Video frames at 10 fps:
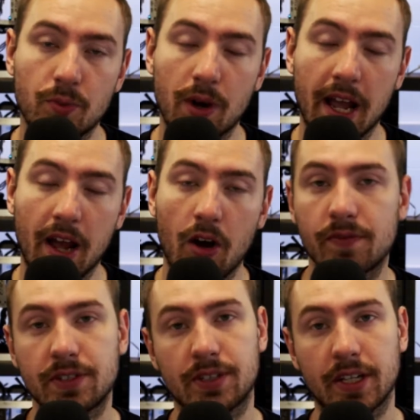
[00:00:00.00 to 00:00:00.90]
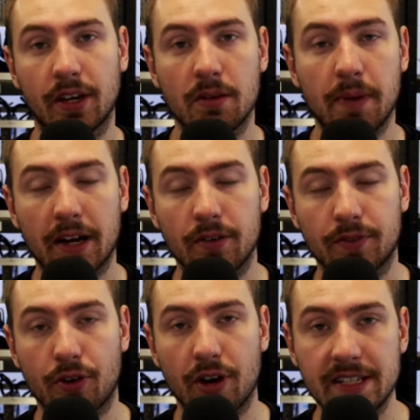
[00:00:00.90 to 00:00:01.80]
where obviously on the back of
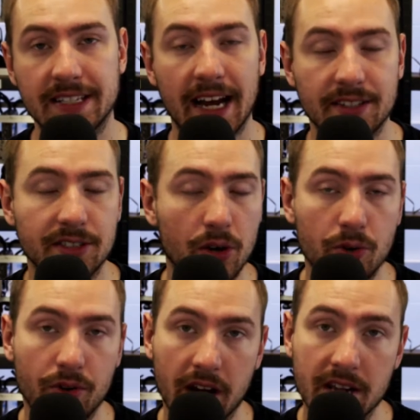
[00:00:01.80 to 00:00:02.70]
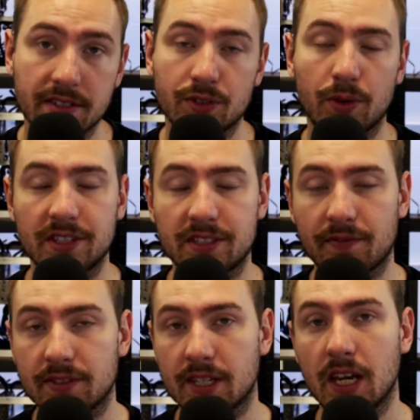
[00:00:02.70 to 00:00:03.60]
the crazy ICO craze in
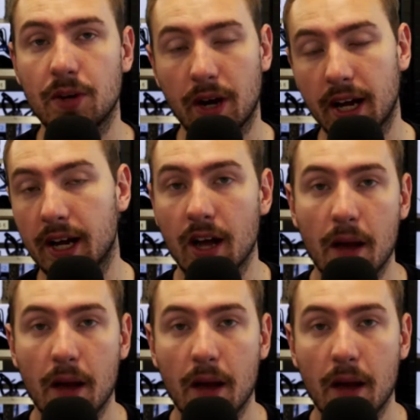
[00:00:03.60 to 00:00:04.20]
2017, where